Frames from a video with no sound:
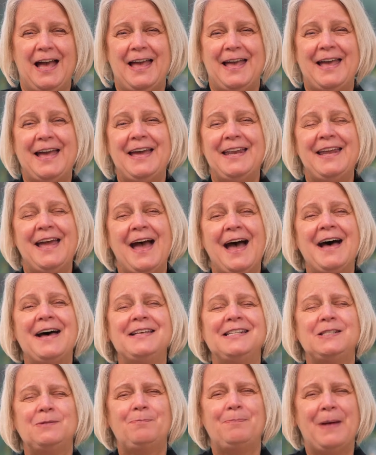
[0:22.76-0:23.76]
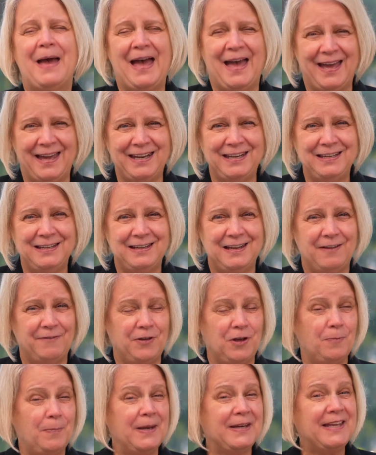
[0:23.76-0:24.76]
It has been, if
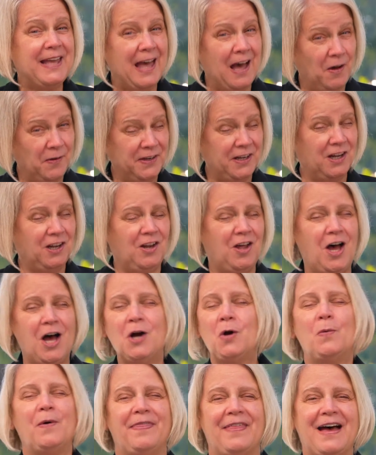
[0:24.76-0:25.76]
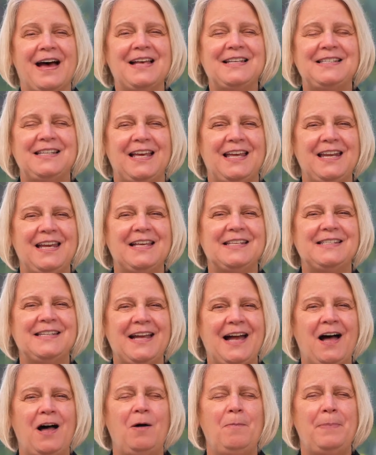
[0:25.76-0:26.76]
you've been counting along with us, it has
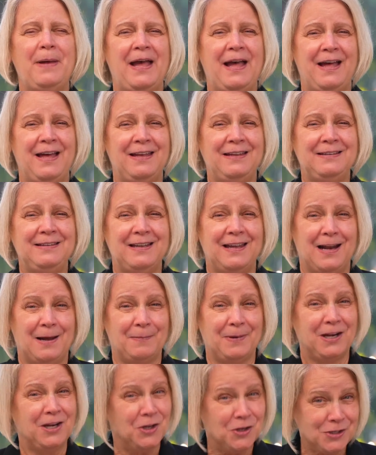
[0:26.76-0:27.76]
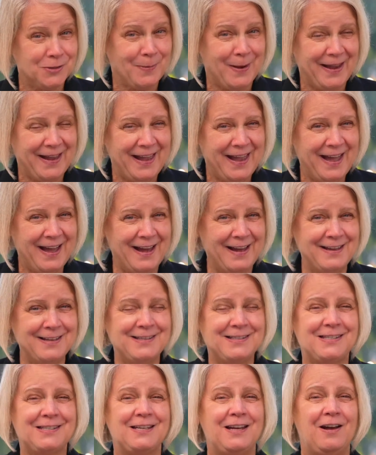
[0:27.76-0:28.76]
now been, and I'm going to use my
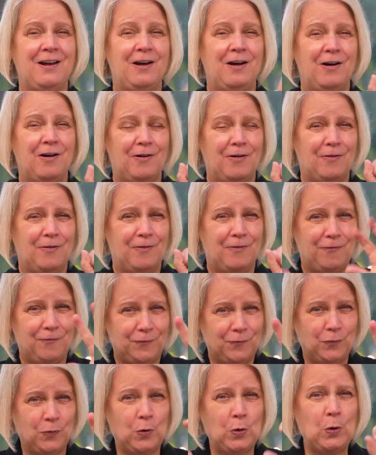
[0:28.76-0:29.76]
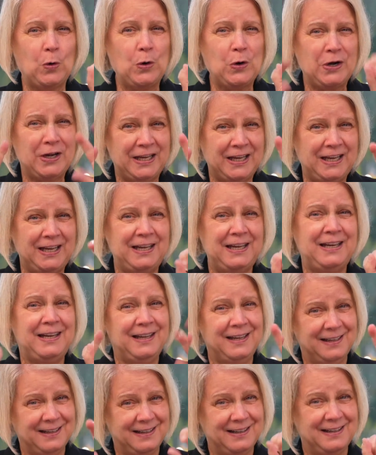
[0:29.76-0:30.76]
hands, 40